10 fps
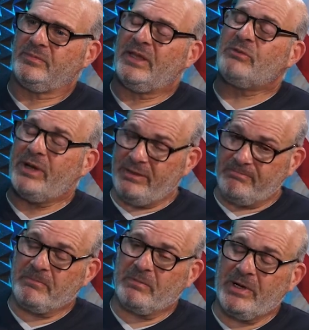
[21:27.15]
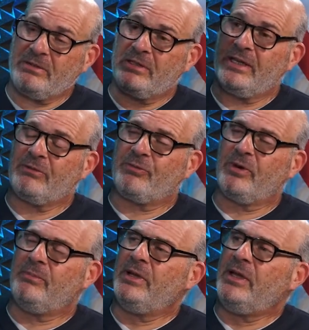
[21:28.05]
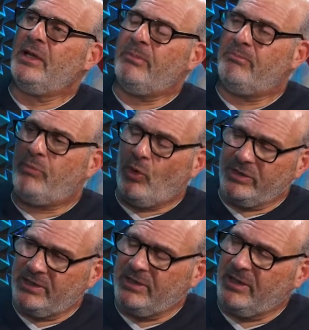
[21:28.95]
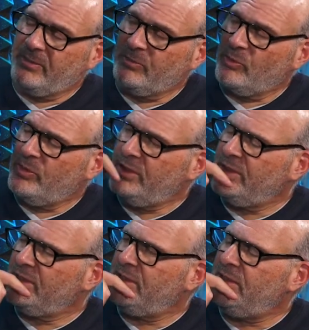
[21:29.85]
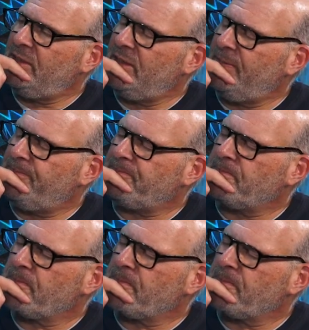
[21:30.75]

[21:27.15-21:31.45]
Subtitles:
Right. To get from Boston, I remember reading in Ron